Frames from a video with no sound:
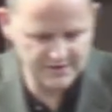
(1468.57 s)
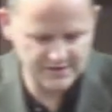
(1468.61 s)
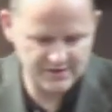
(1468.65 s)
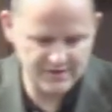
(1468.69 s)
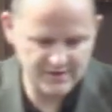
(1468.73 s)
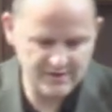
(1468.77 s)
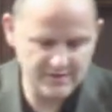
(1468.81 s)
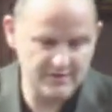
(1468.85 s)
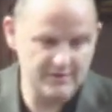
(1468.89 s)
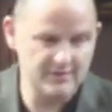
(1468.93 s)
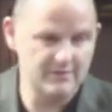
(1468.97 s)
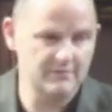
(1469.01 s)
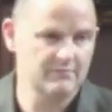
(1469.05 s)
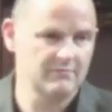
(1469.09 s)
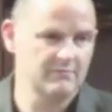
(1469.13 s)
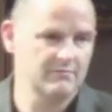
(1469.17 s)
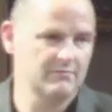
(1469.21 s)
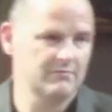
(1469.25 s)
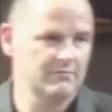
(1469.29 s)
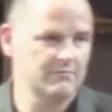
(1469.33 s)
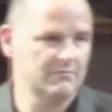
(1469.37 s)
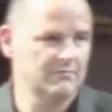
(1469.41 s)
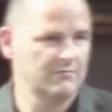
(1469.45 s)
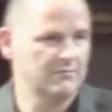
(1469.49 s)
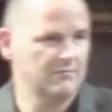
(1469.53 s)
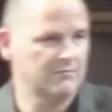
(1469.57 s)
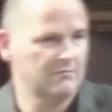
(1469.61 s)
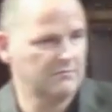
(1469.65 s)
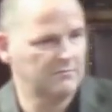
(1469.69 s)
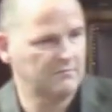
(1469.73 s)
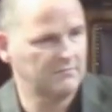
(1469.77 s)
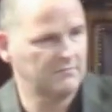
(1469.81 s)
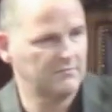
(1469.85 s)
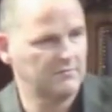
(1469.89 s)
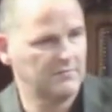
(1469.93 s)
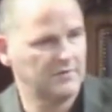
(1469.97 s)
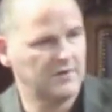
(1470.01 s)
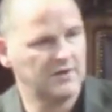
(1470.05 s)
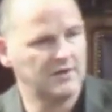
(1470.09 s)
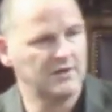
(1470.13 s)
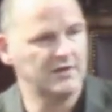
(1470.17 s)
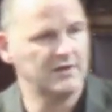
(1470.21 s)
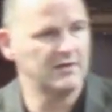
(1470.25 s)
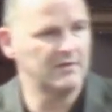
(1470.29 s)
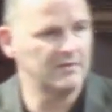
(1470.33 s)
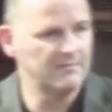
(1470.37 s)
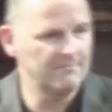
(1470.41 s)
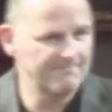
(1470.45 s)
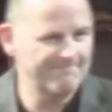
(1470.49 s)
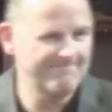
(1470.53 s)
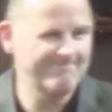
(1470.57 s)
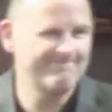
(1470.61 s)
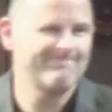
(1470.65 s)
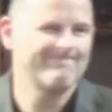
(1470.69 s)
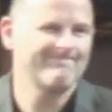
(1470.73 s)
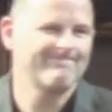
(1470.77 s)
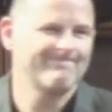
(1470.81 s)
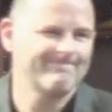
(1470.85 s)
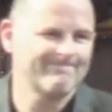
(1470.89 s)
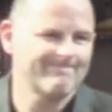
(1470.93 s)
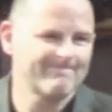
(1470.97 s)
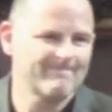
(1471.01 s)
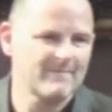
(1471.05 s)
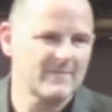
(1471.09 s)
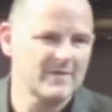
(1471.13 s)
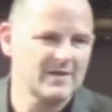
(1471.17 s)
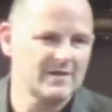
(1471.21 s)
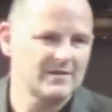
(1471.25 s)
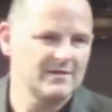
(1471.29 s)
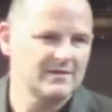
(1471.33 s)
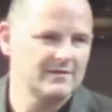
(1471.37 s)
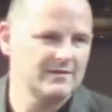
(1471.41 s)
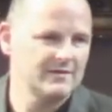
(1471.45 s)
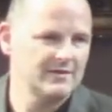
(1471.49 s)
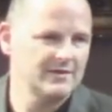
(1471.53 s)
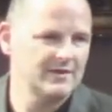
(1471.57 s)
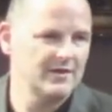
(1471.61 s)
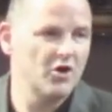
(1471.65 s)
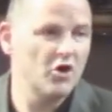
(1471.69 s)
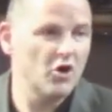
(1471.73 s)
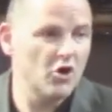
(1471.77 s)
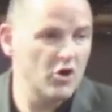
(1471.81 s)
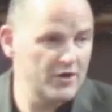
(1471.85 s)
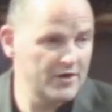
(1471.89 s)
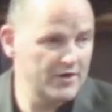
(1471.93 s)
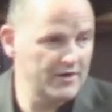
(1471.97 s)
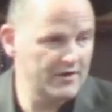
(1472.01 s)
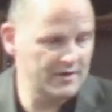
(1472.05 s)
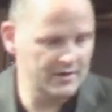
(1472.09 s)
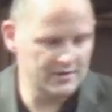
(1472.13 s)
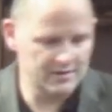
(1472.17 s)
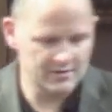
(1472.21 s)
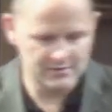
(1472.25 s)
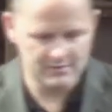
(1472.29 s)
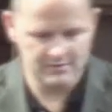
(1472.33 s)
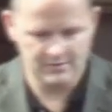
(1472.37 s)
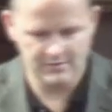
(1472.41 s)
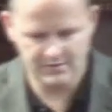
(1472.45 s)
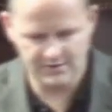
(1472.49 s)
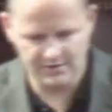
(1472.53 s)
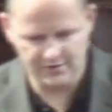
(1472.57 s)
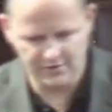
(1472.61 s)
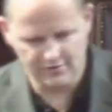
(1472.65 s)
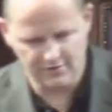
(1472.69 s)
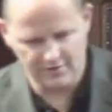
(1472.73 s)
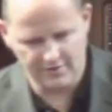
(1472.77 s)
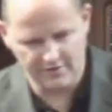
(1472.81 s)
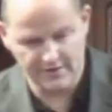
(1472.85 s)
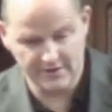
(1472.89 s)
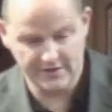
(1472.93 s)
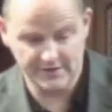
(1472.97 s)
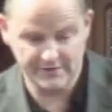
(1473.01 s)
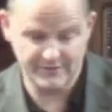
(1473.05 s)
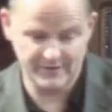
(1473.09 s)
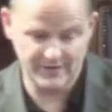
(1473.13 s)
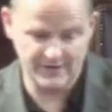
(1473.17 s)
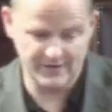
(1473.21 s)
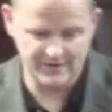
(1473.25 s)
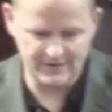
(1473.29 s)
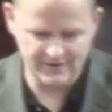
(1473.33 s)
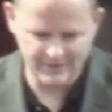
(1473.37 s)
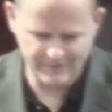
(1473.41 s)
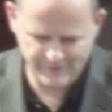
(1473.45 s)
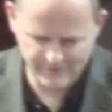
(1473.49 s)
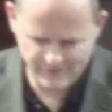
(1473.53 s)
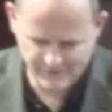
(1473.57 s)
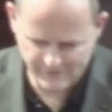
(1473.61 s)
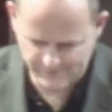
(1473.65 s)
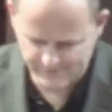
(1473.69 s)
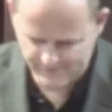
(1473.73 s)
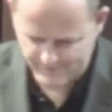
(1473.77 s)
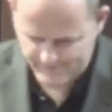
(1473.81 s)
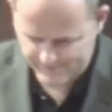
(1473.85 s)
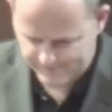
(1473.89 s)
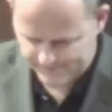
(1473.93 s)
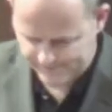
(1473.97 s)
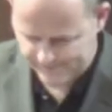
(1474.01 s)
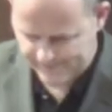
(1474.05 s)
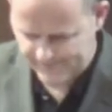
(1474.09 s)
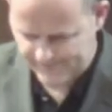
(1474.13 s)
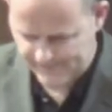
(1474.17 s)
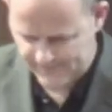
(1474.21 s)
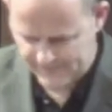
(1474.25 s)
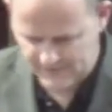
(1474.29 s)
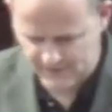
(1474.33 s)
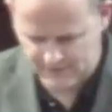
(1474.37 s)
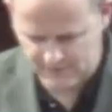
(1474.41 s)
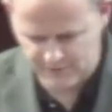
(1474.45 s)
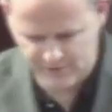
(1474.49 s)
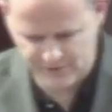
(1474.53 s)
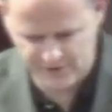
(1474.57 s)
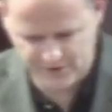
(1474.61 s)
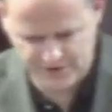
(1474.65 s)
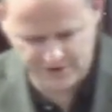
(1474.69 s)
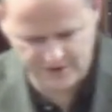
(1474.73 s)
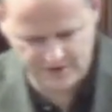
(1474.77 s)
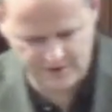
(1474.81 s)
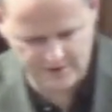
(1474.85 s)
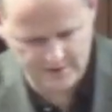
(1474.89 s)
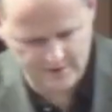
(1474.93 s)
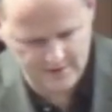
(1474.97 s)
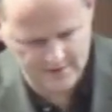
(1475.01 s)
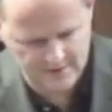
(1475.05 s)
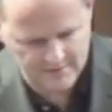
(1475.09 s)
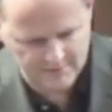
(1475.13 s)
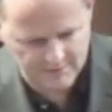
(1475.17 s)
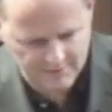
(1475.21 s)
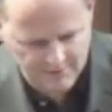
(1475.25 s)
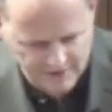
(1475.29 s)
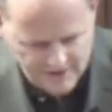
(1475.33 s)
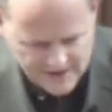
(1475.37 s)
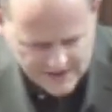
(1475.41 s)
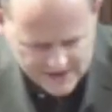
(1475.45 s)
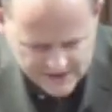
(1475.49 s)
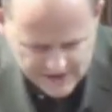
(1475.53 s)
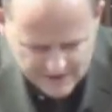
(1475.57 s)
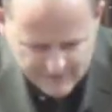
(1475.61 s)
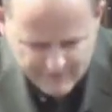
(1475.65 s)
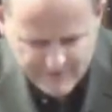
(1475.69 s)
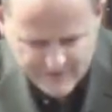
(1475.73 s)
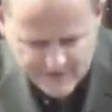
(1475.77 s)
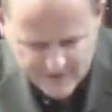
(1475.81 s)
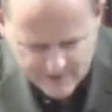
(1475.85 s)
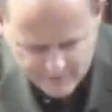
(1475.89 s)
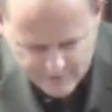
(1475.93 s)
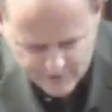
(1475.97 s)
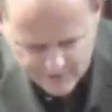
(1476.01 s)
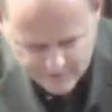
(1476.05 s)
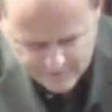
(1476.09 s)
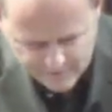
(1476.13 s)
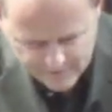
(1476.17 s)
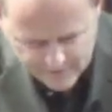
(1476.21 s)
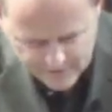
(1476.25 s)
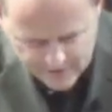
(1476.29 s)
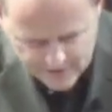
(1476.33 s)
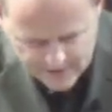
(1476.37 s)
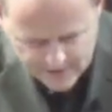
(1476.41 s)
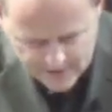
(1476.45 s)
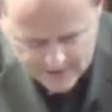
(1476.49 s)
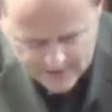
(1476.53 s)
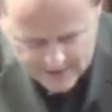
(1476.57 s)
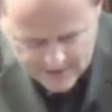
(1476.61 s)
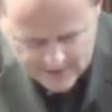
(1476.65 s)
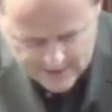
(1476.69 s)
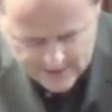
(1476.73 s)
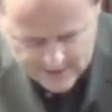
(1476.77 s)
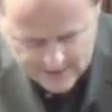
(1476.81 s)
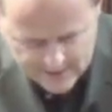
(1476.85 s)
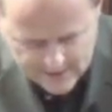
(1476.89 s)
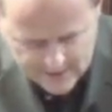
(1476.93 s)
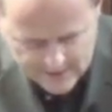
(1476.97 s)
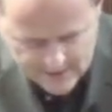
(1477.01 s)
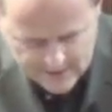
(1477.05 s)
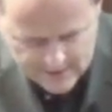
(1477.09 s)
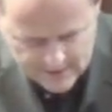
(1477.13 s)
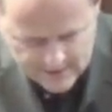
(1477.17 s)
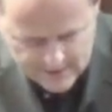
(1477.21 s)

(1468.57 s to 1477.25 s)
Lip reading: that are honoring to God. That's very difficult. I appreciate it. But lastly, and very briefly, I think